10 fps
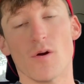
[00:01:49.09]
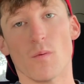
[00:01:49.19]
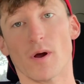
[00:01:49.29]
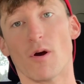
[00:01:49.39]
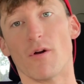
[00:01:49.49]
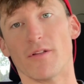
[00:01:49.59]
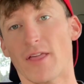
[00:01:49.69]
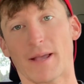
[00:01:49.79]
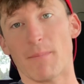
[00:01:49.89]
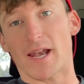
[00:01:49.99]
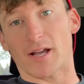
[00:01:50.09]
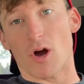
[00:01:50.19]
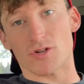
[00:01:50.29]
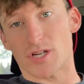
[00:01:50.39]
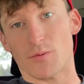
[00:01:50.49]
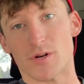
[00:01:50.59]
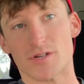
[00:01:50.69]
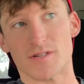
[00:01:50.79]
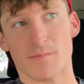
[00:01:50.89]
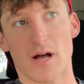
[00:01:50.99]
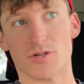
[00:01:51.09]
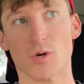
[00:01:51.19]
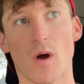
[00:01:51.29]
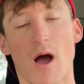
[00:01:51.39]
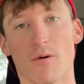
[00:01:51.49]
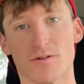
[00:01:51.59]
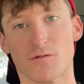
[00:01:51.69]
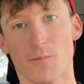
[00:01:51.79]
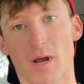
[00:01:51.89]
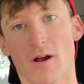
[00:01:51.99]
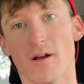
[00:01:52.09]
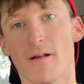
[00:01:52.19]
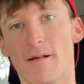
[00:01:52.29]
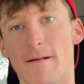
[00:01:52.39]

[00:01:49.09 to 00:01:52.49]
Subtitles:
We're going to Lake Minnegoshi, which is about 2 hours from here.